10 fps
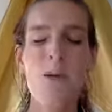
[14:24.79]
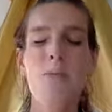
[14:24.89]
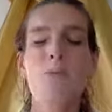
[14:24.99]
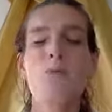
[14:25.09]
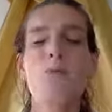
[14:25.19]

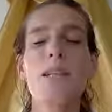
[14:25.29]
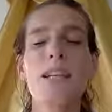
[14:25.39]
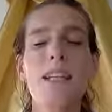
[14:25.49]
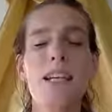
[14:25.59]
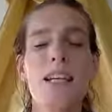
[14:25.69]
But
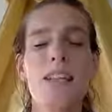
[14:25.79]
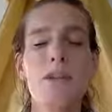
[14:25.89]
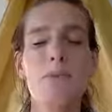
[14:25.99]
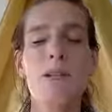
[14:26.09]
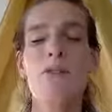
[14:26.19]
bring that
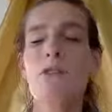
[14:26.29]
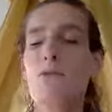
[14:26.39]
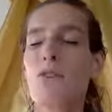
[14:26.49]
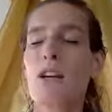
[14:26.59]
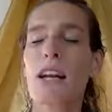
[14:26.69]
experience
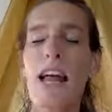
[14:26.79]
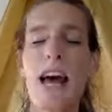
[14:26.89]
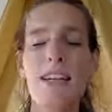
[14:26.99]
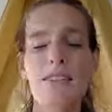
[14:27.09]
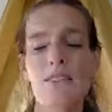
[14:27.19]
of your
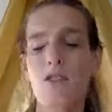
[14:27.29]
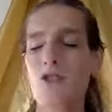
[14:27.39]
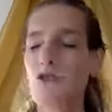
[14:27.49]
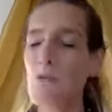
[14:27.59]
last